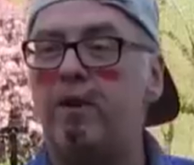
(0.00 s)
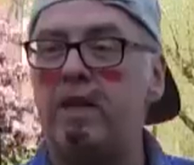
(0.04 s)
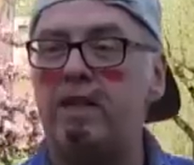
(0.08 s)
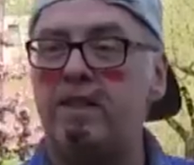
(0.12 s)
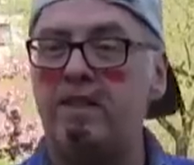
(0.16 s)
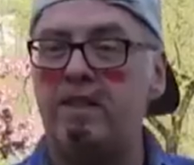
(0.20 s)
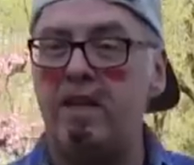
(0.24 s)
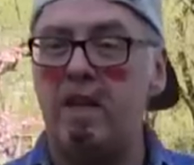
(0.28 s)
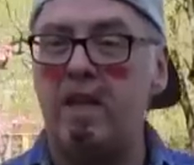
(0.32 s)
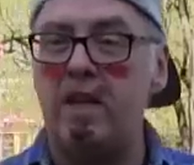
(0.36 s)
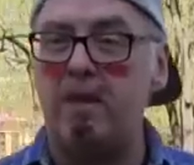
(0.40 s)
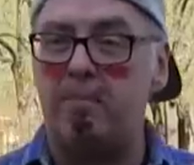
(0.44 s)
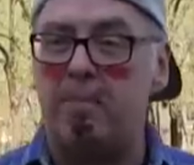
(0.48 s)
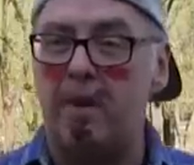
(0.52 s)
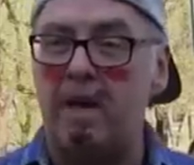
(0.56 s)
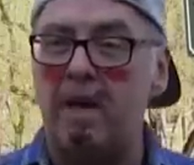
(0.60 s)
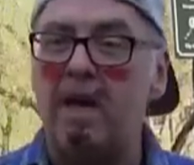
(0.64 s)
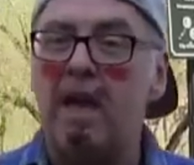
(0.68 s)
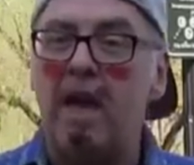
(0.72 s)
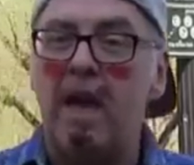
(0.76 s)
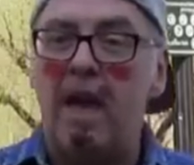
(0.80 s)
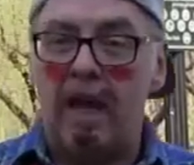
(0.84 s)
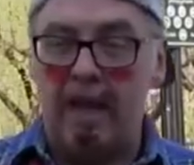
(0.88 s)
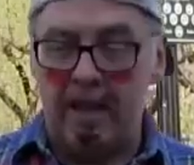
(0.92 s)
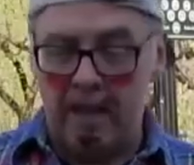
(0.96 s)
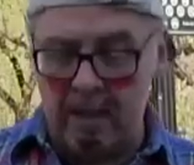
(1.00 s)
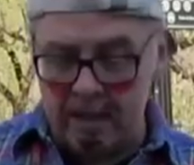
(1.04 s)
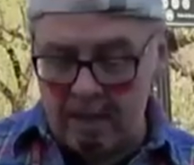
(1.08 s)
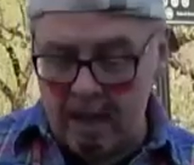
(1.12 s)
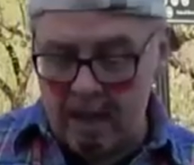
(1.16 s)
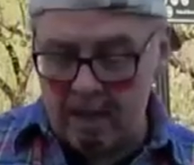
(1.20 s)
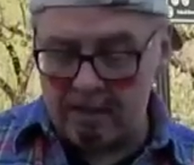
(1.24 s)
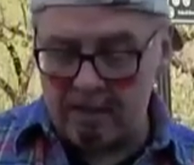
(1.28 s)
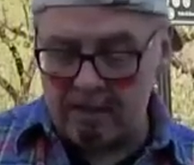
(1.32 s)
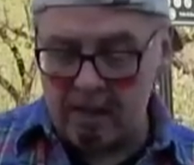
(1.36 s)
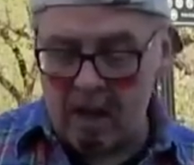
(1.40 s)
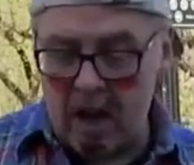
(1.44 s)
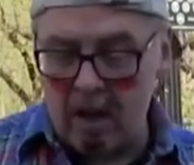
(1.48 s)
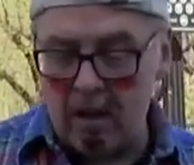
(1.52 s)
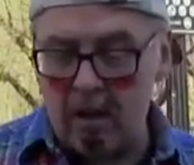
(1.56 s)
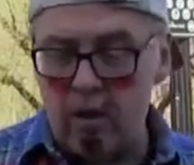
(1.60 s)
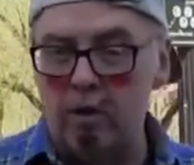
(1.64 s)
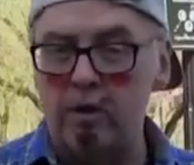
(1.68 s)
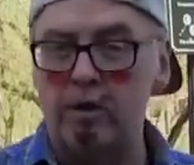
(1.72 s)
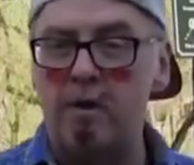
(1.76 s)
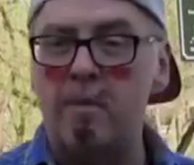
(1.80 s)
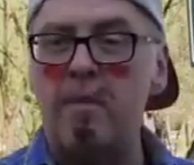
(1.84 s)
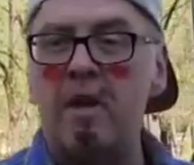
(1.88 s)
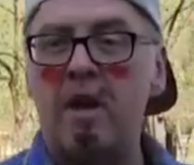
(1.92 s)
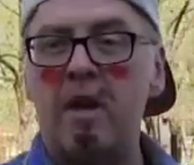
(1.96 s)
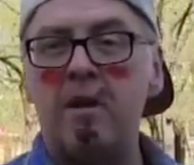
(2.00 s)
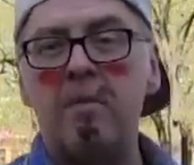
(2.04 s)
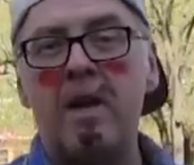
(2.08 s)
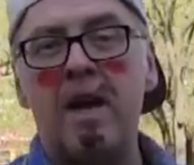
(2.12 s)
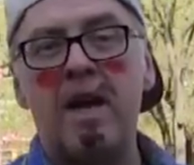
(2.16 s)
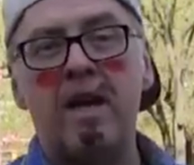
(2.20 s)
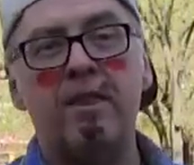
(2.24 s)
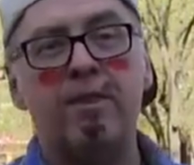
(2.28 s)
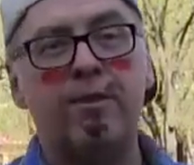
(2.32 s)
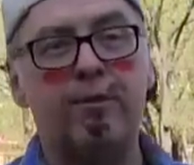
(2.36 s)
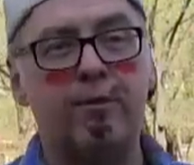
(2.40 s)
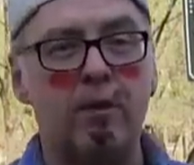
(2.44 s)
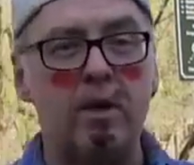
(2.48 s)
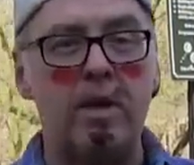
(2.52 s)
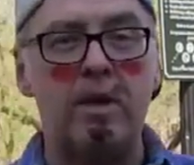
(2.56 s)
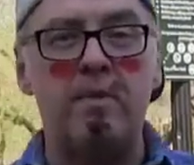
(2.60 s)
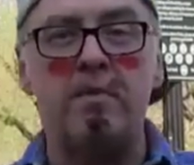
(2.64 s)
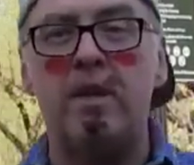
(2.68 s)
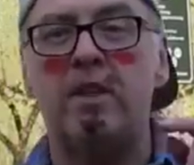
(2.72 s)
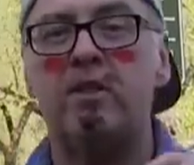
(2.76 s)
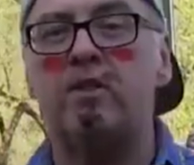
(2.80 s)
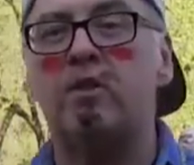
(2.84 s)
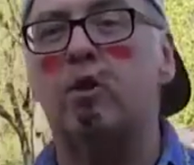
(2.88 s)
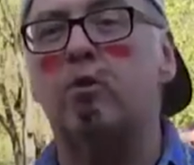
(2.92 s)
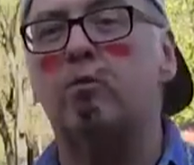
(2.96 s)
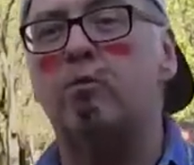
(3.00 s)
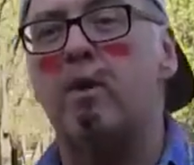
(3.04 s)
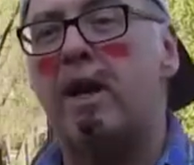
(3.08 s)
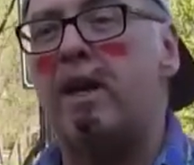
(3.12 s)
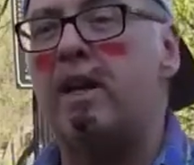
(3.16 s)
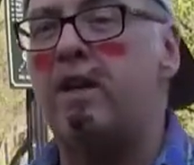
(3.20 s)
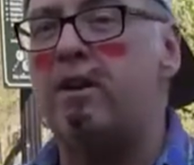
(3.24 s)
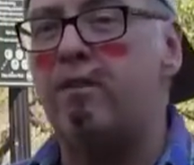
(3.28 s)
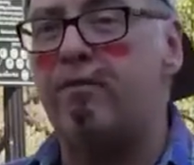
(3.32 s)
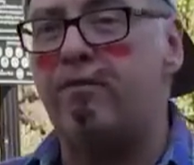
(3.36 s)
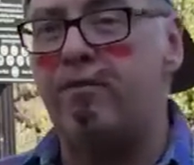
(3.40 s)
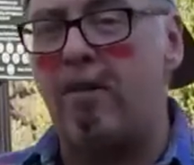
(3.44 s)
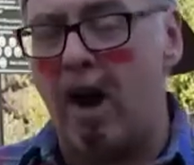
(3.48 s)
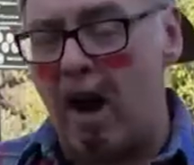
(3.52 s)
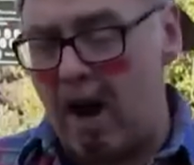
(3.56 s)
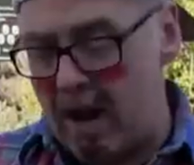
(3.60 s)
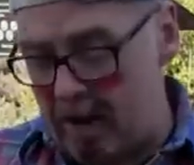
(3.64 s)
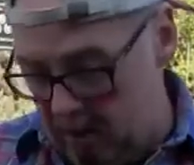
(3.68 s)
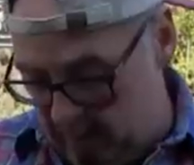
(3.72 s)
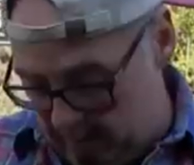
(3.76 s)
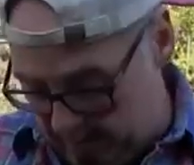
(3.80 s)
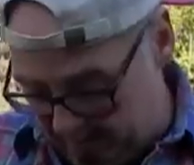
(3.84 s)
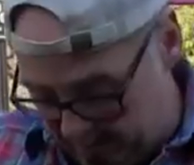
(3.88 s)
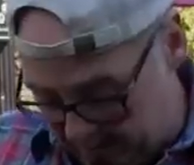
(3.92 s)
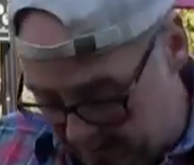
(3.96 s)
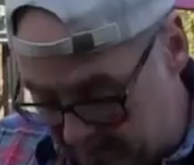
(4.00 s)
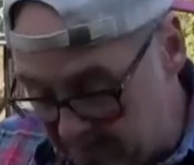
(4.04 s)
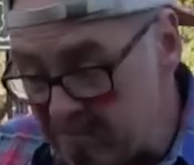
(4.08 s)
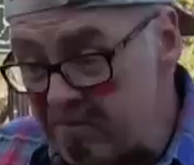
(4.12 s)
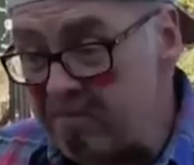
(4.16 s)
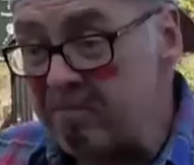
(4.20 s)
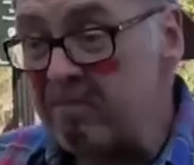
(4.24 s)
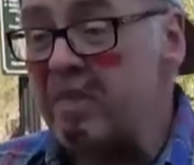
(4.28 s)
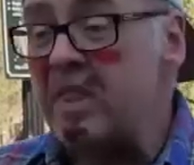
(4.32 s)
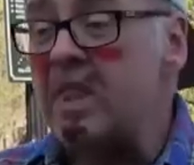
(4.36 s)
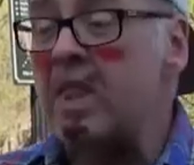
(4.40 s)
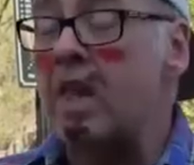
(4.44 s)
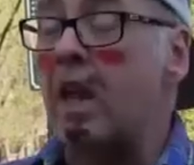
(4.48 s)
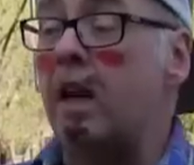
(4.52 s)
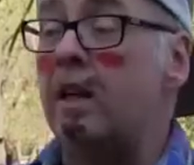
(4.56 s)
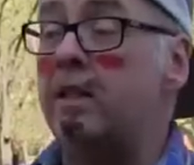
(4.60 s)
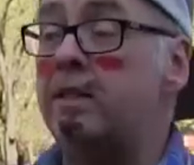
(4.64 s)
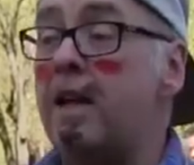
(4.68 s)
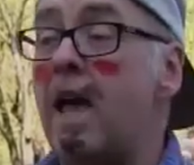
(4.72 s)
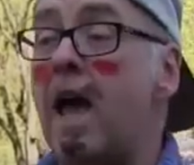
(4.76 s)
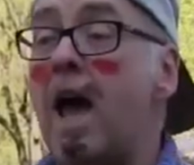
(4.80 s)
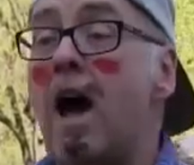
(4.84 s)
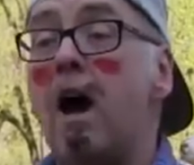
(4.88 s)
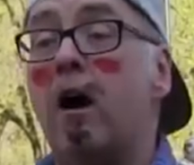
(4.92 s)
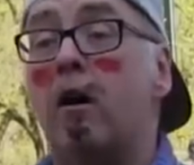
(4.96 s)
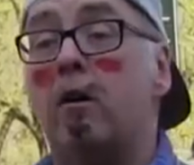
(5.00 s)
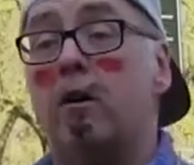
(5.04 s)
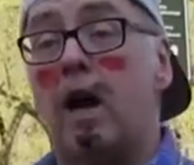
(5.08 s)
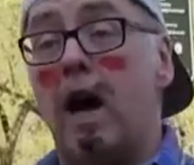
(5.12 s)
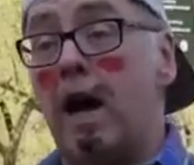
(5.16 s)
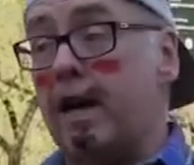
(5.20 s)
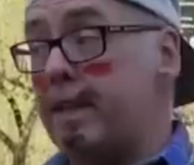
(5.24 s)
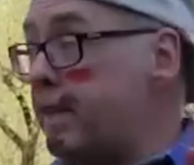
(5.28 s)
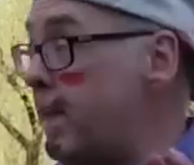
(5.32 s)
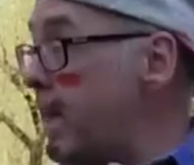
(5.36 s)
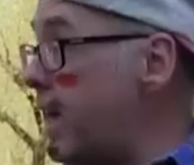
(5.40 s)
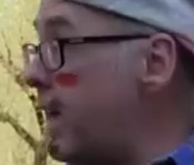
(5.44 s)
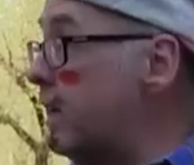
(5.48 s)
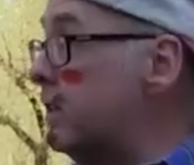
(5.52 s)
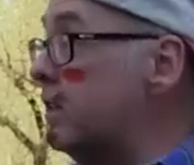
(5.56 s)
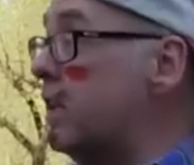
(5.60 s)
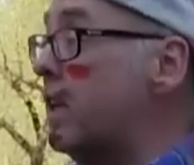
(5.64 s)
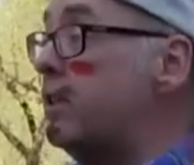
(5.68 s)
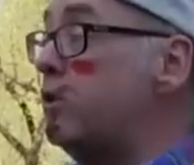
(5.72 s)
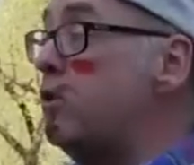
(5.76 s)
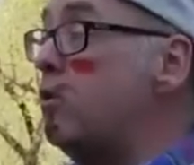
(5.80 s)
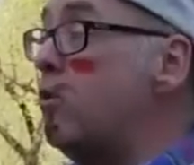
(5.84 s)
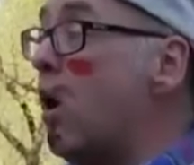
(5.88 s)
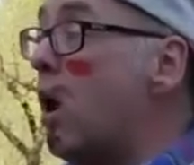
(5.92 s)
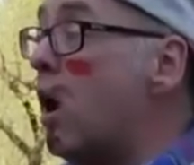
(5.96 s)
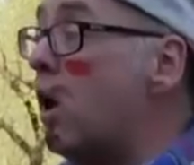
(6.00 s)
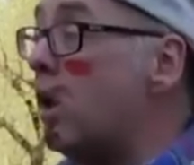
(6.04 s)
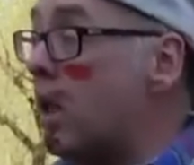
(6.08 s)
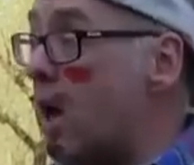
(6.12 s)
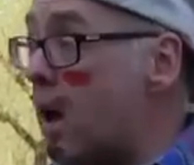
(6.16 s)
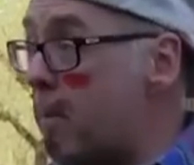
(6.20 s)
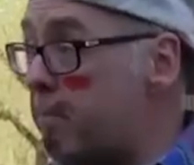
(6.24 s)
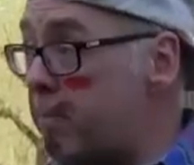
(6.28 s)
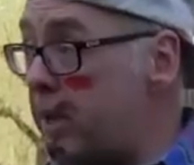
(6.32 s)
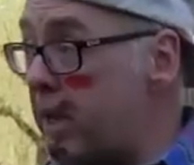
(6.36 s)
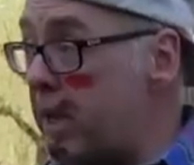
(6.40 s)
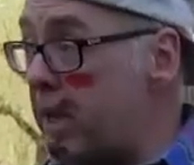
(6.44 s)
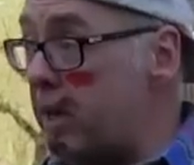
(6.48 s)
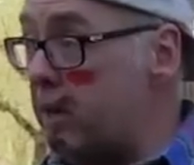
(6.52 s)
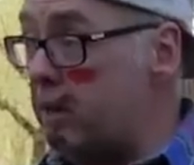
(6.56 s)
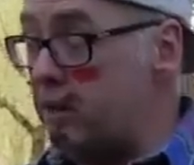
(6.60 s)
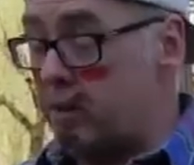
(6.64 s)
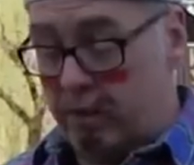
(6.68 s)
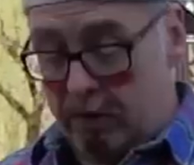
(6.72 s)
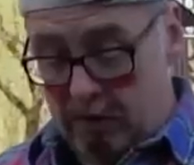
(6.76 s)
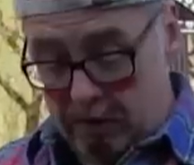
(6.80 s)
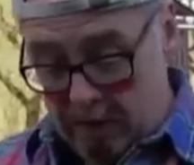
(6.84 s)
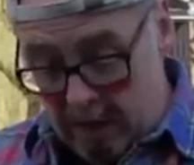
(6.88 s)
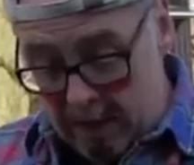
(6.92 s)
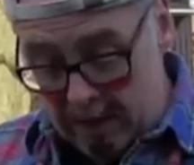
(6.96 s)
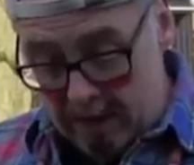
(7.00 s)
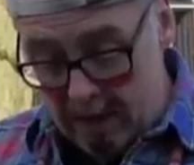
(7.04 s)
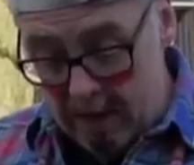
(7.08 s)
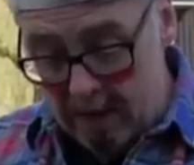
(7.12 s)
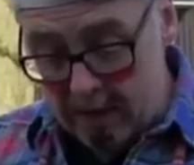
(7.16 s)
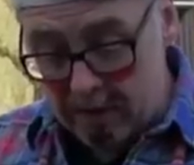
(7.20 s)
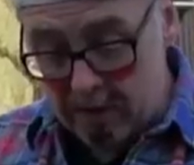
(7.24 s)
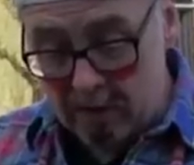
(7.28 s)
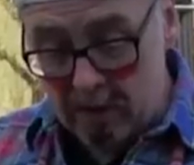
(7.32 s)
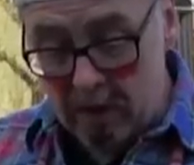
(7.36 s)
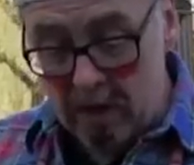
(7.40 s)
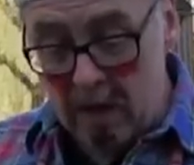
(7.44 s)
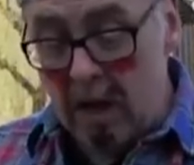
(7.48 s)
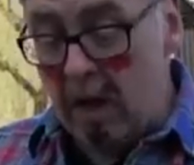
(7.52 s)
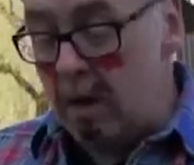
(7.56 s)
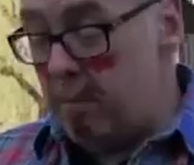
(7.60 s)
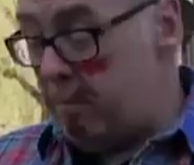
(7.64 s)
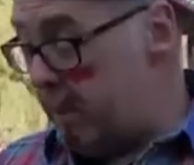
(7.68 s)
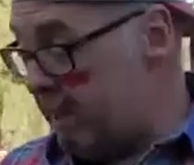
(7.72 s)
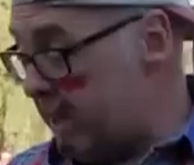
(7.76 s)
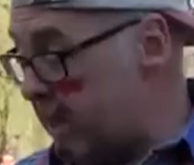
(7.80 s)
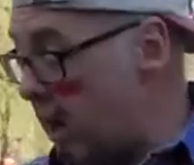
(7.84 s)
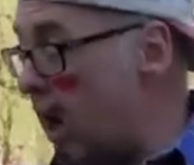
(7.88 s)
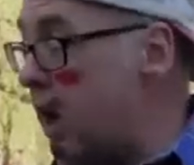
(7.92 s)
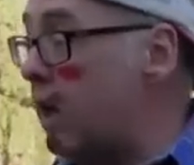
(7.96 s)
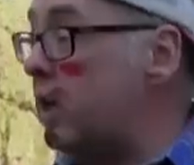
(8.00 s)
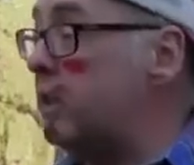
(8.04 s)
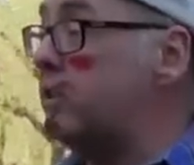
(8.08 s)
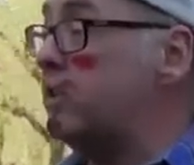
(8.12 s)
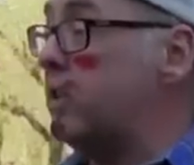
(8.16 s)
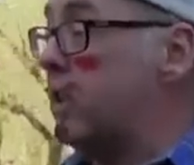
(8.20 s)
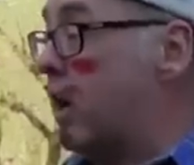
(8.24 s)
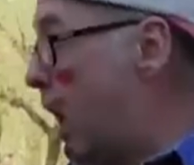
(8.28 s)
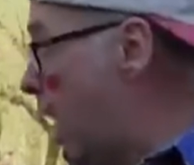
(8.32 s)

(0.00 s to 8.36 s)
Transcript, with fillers: feet deep. And in that silo is a Minuteman III missile ready to fire. Now, I can't let you all up here to see this because